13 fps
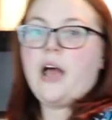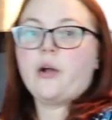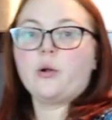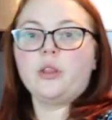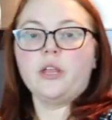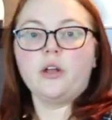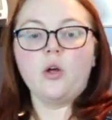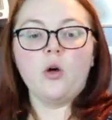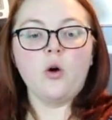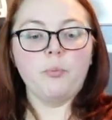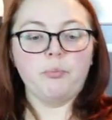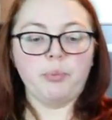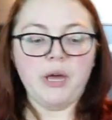Our
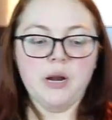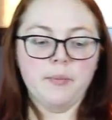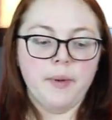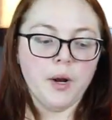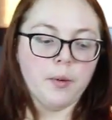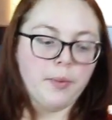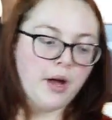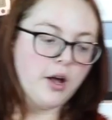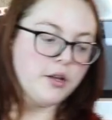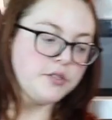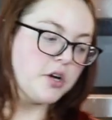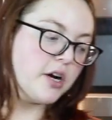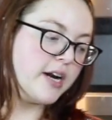little peanut butter
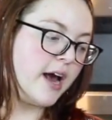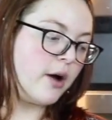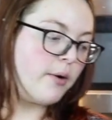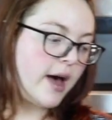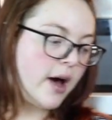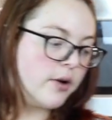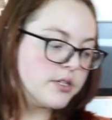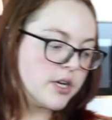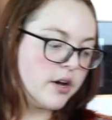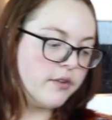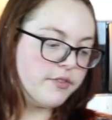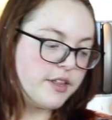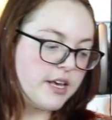balls are now out
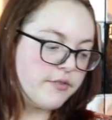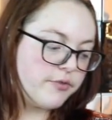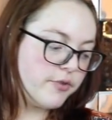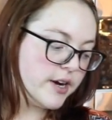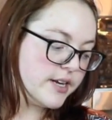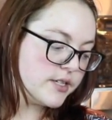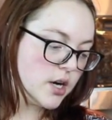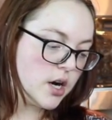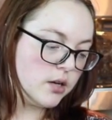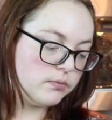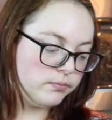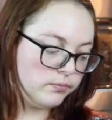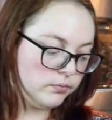of the
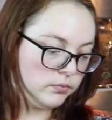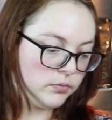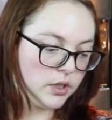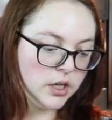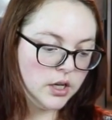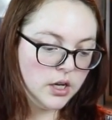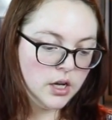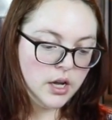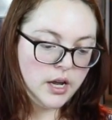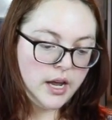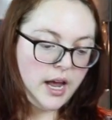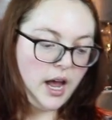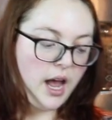freezer.
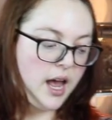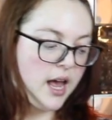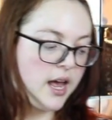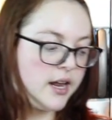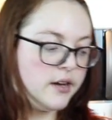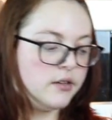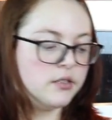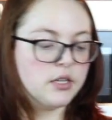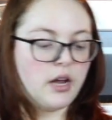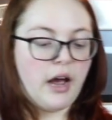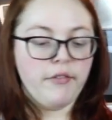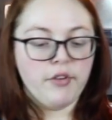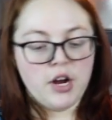And
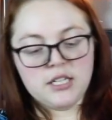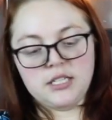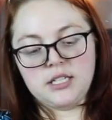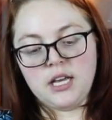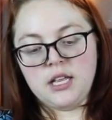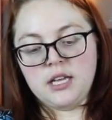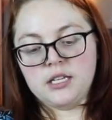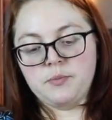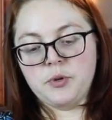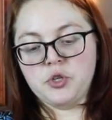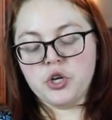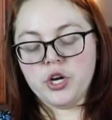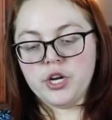I forgot to say this,
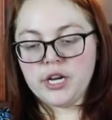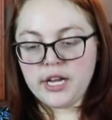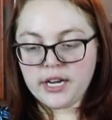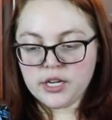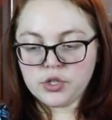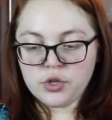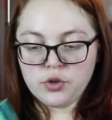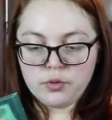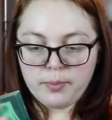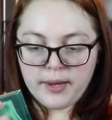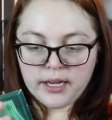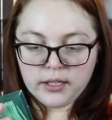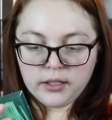but you're gonna need a
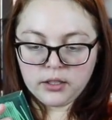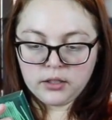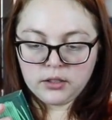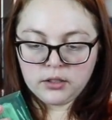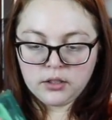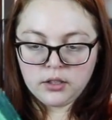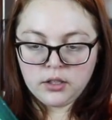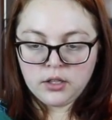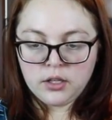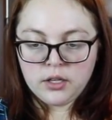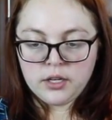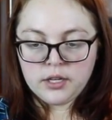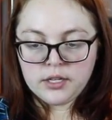toothpick
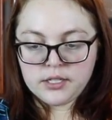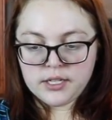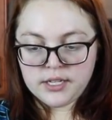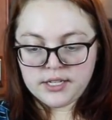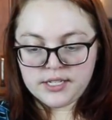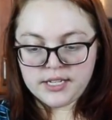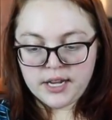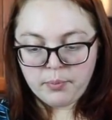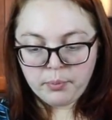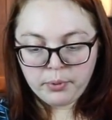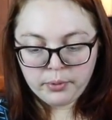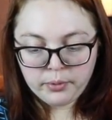to dip